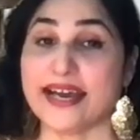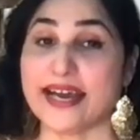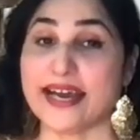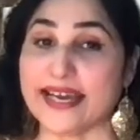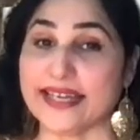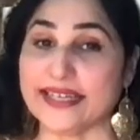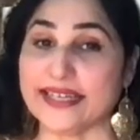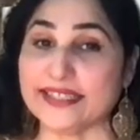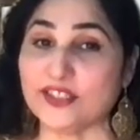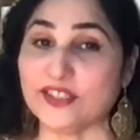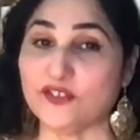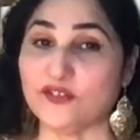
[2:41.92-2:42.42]

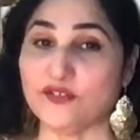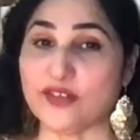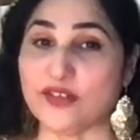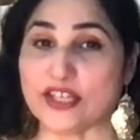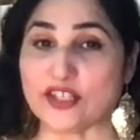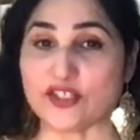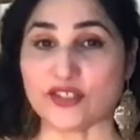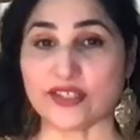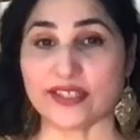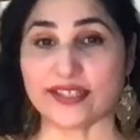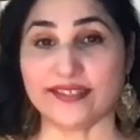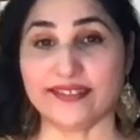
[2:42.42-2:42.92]
Another
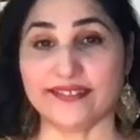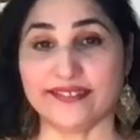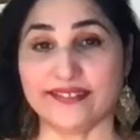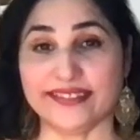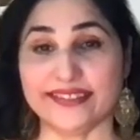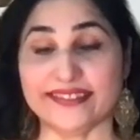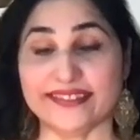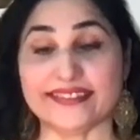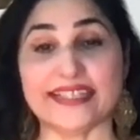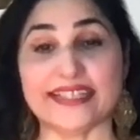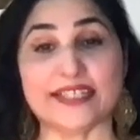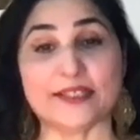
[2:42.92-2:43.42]
fashion
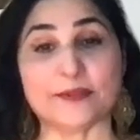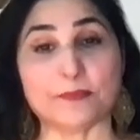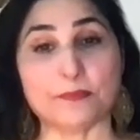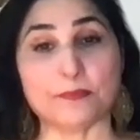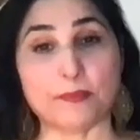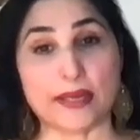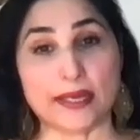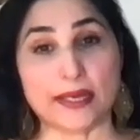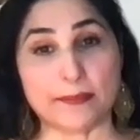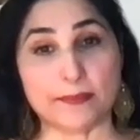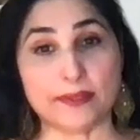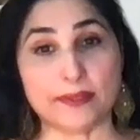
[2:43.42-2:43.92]
career that
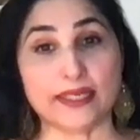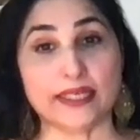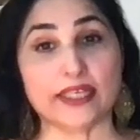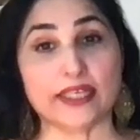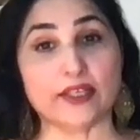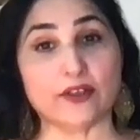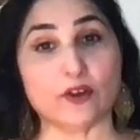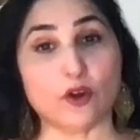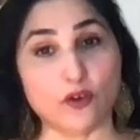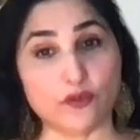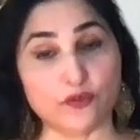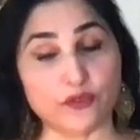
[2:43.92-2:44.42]
may
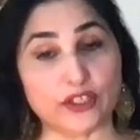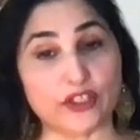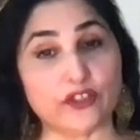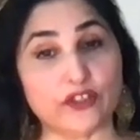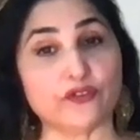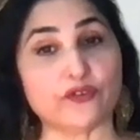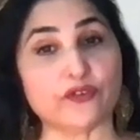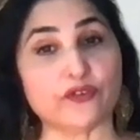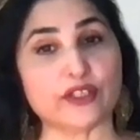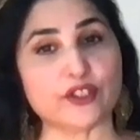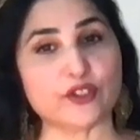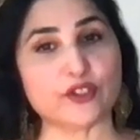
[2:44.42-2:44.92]
be of
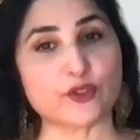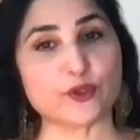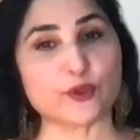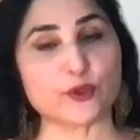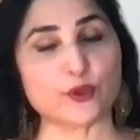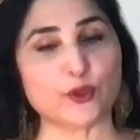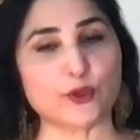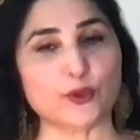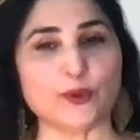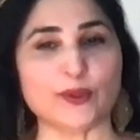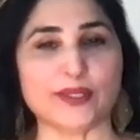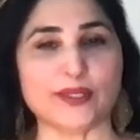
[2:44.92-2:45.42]
interest to
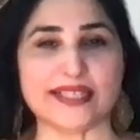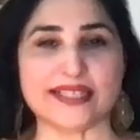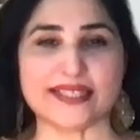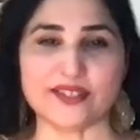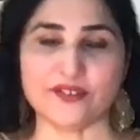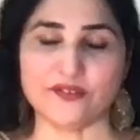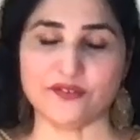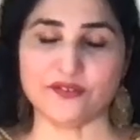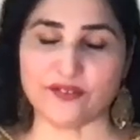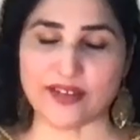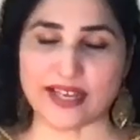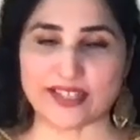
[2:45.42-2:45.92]
you is
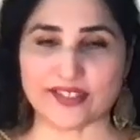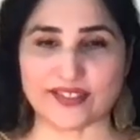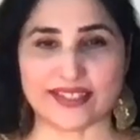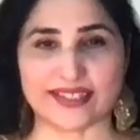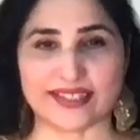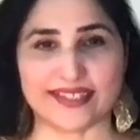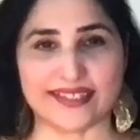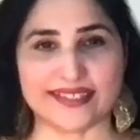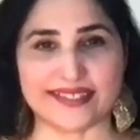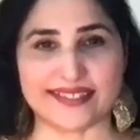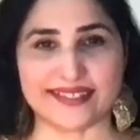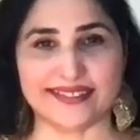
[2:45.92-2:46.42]
a
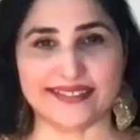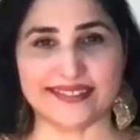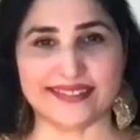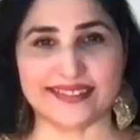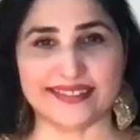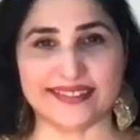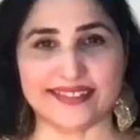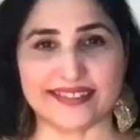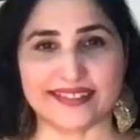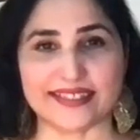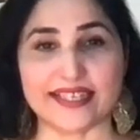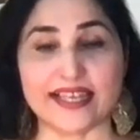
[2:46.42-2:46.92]
fashion
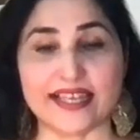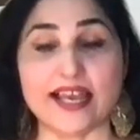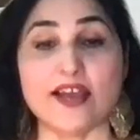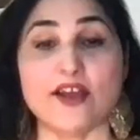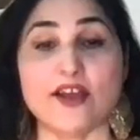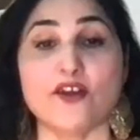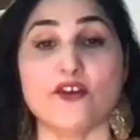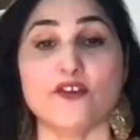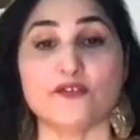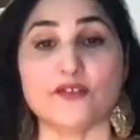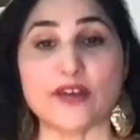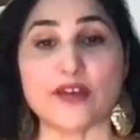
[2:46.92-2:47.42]
consultant.
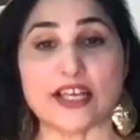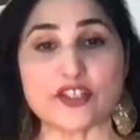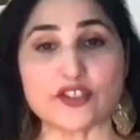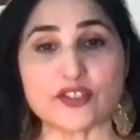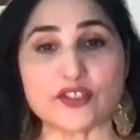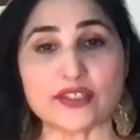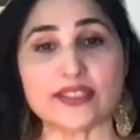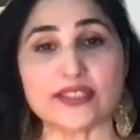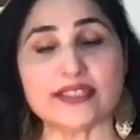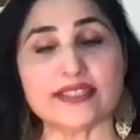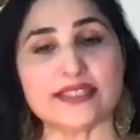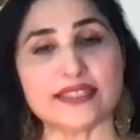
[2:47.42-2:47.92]

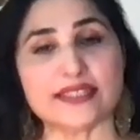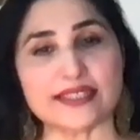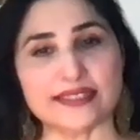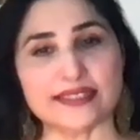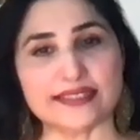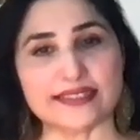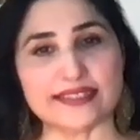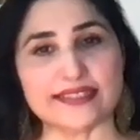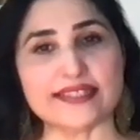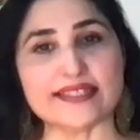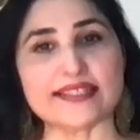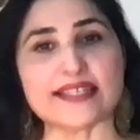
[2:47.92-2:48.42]
Fashion
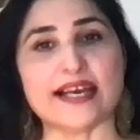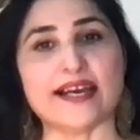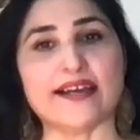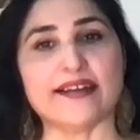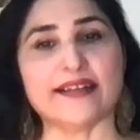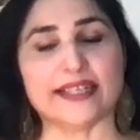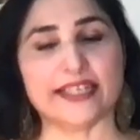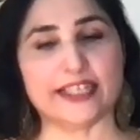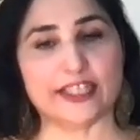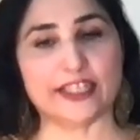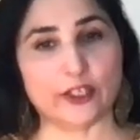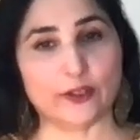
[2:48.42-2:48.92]
consultants
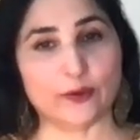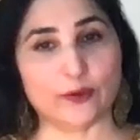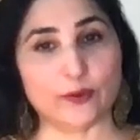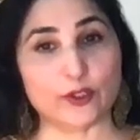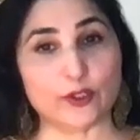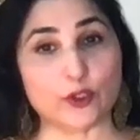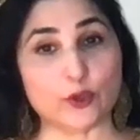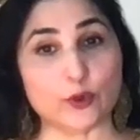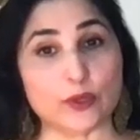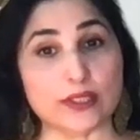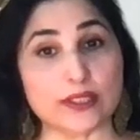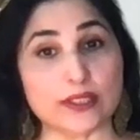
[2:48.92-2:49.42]
are
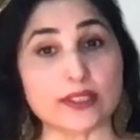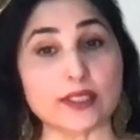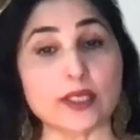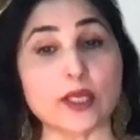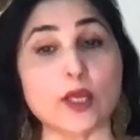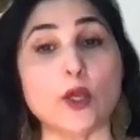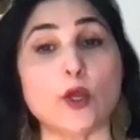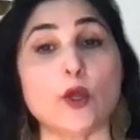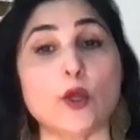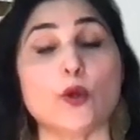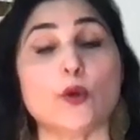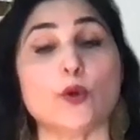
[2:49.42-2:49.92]

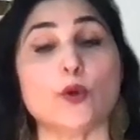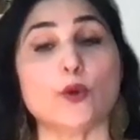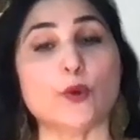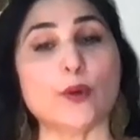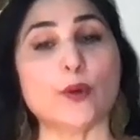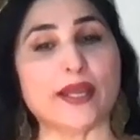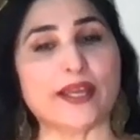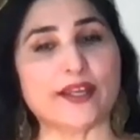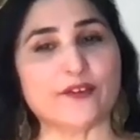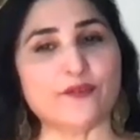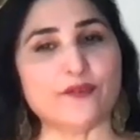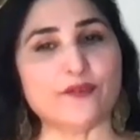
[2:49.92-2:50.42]
individuals
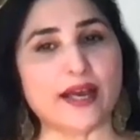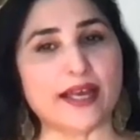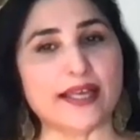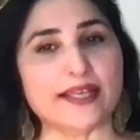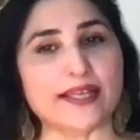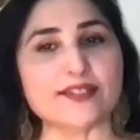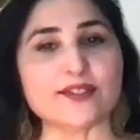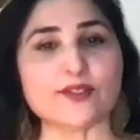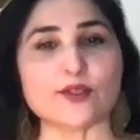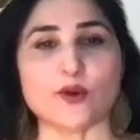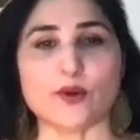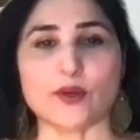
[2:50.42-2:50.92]
who
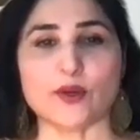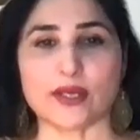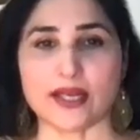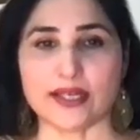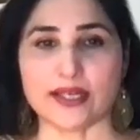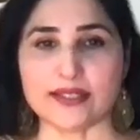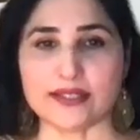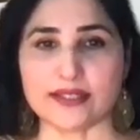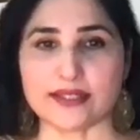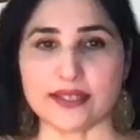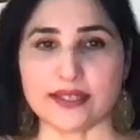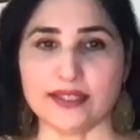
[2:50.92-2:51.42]
advise or
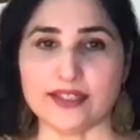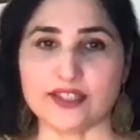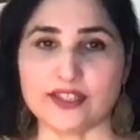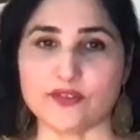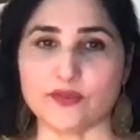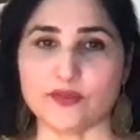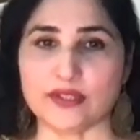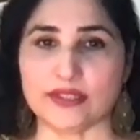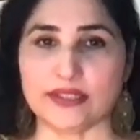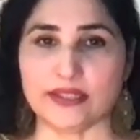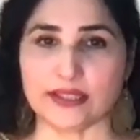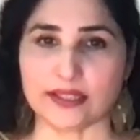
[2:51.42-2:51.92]
consult
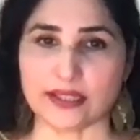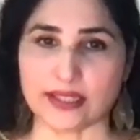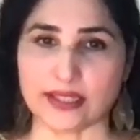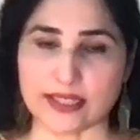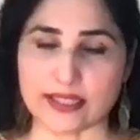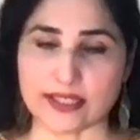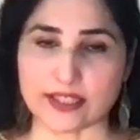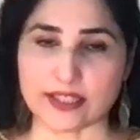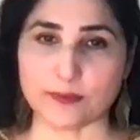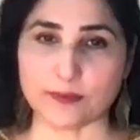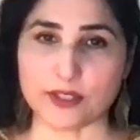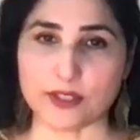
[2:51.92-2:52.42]
with their
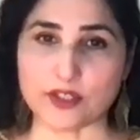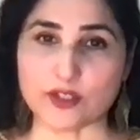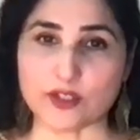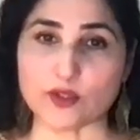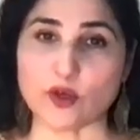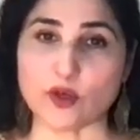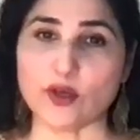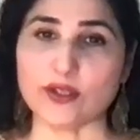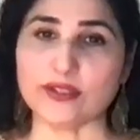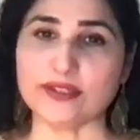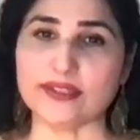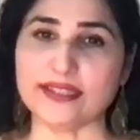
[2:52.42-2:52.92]
customers
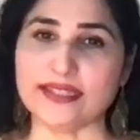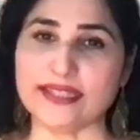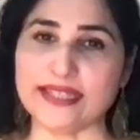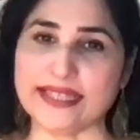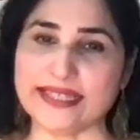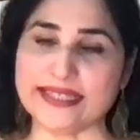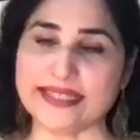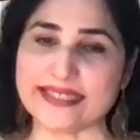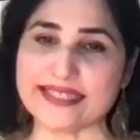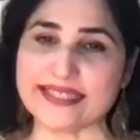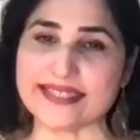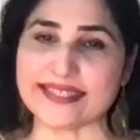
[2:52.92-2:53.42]
on the
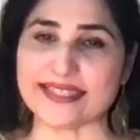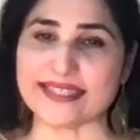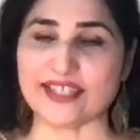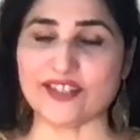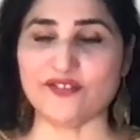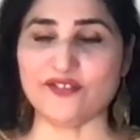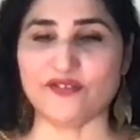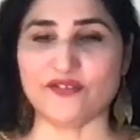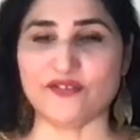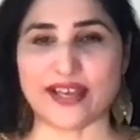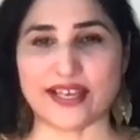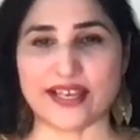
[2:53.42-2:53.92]
latest
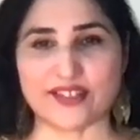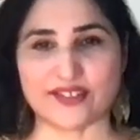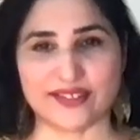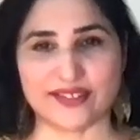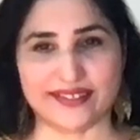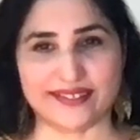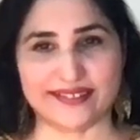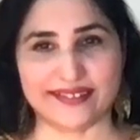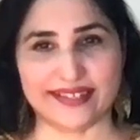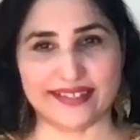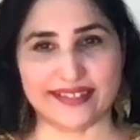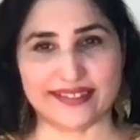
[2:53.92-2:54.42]
in
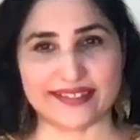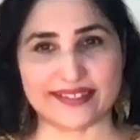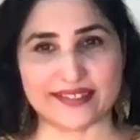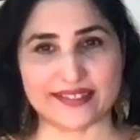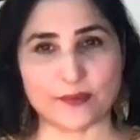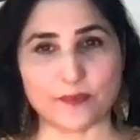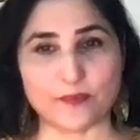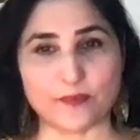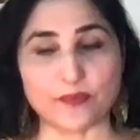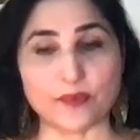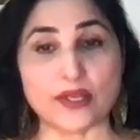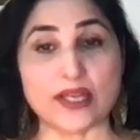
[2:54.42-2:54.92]
fashion
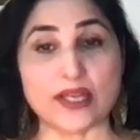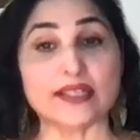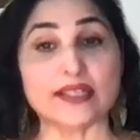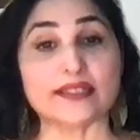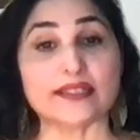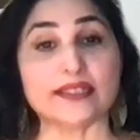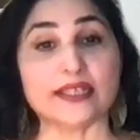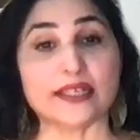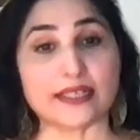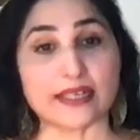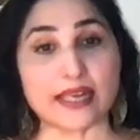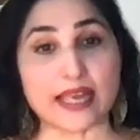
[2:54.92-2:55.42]
trends.
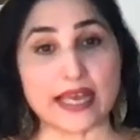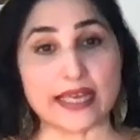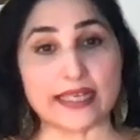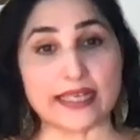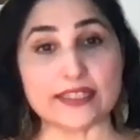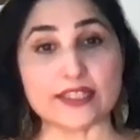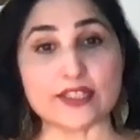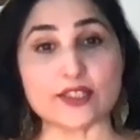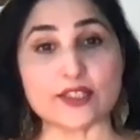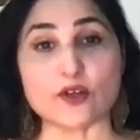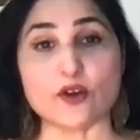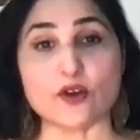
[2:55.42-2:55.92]
The
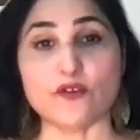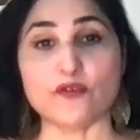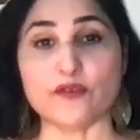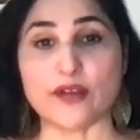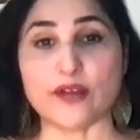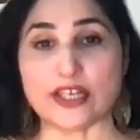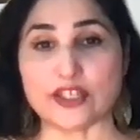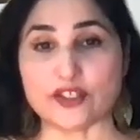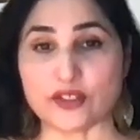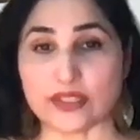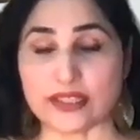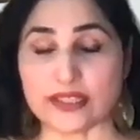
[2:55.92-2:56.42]
clients of
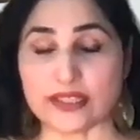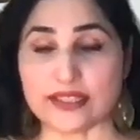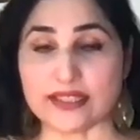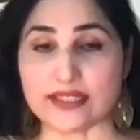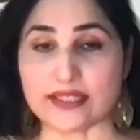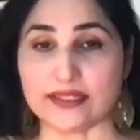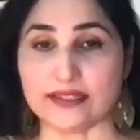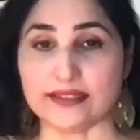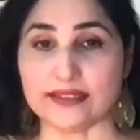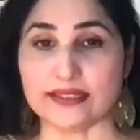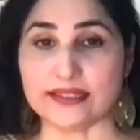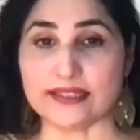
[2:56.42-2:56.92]
fashion
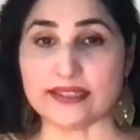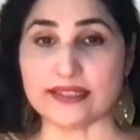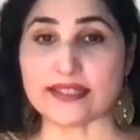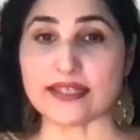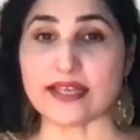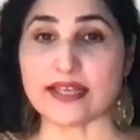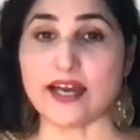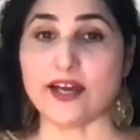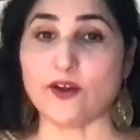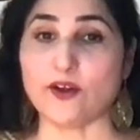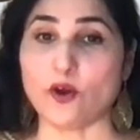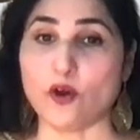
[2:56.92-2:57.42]
consultants
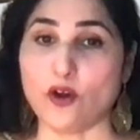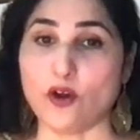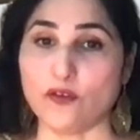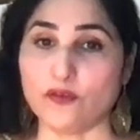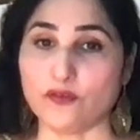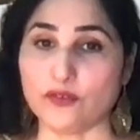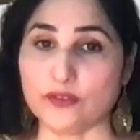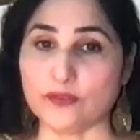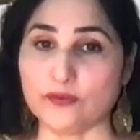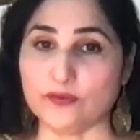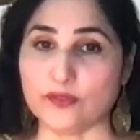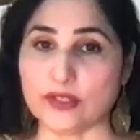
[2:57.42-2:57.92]
are
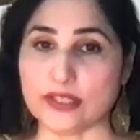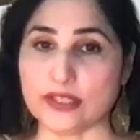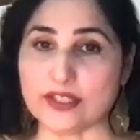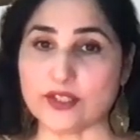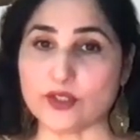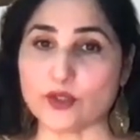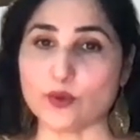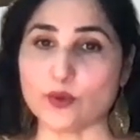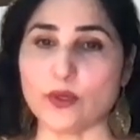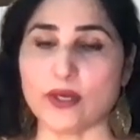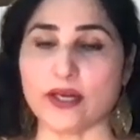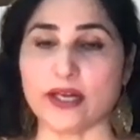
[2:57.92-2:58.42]
often
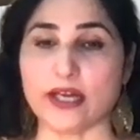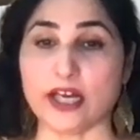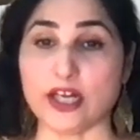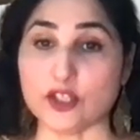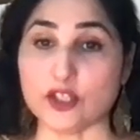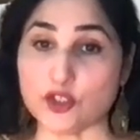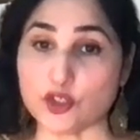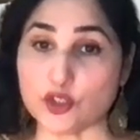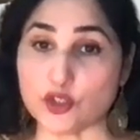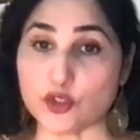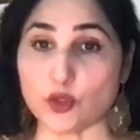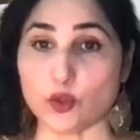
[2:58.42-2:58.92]
ones who are
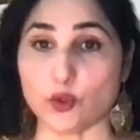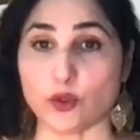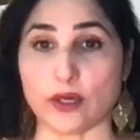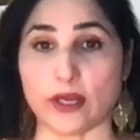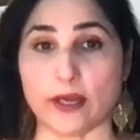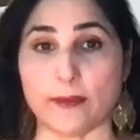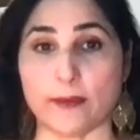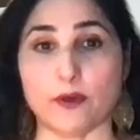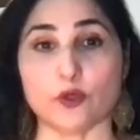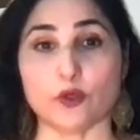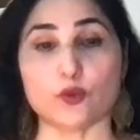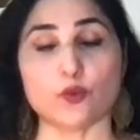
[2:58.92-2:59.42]
unsure
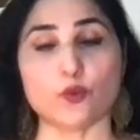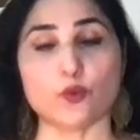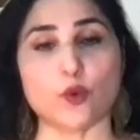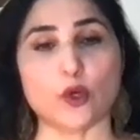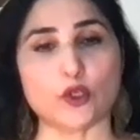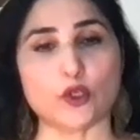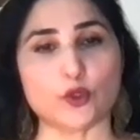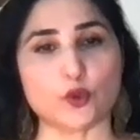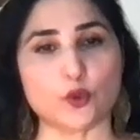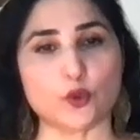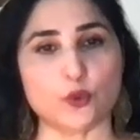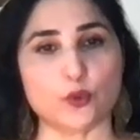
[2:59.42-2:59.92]
about
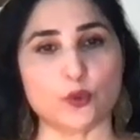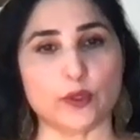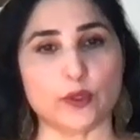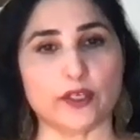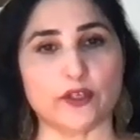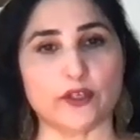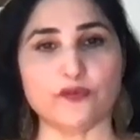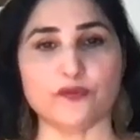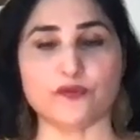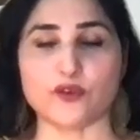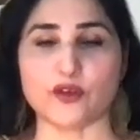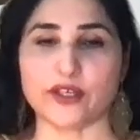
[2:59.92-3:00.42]
what to
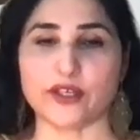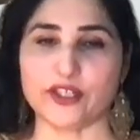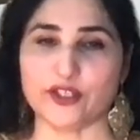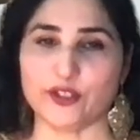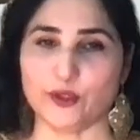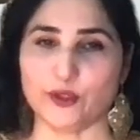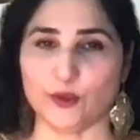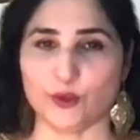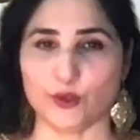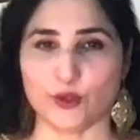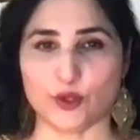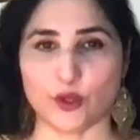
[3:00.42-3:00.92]
wear for a
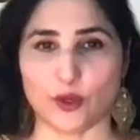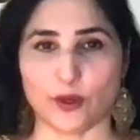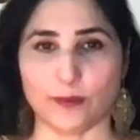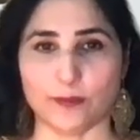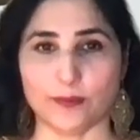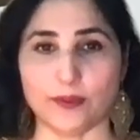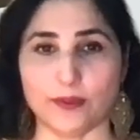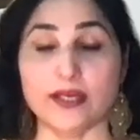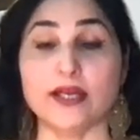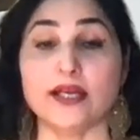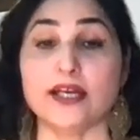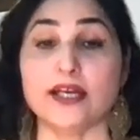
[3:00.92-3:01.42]
new job,